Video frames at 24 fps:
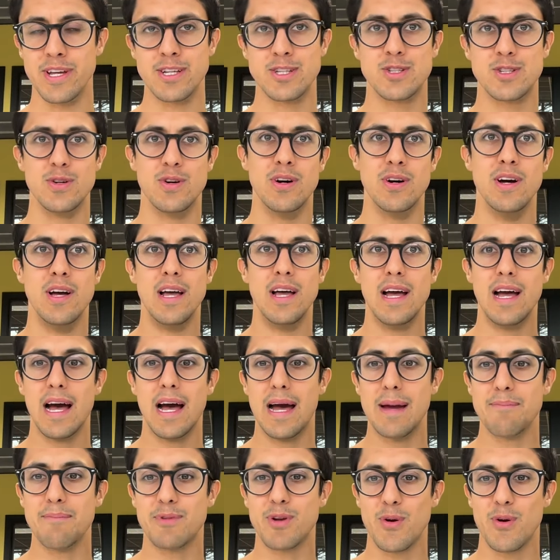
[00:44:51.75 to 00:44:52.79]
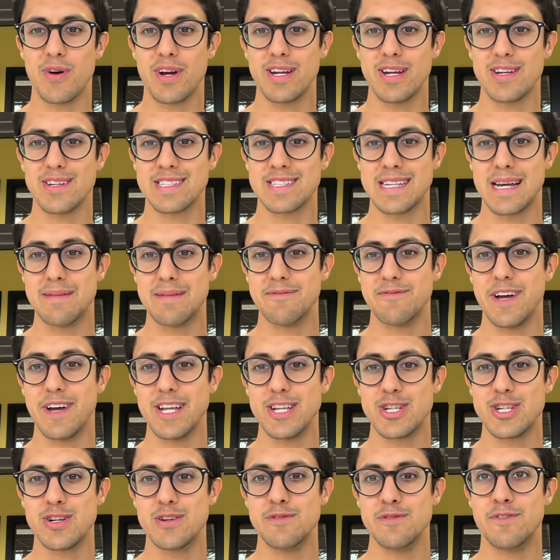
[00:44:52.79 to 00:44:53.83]
So I'm talking to some
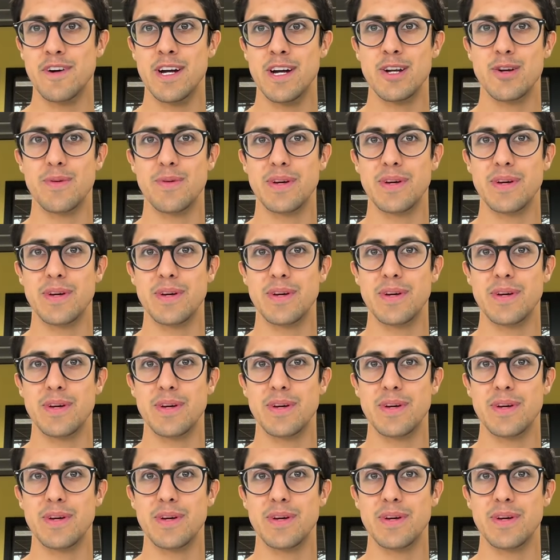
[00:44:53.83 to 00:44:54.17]
venture fund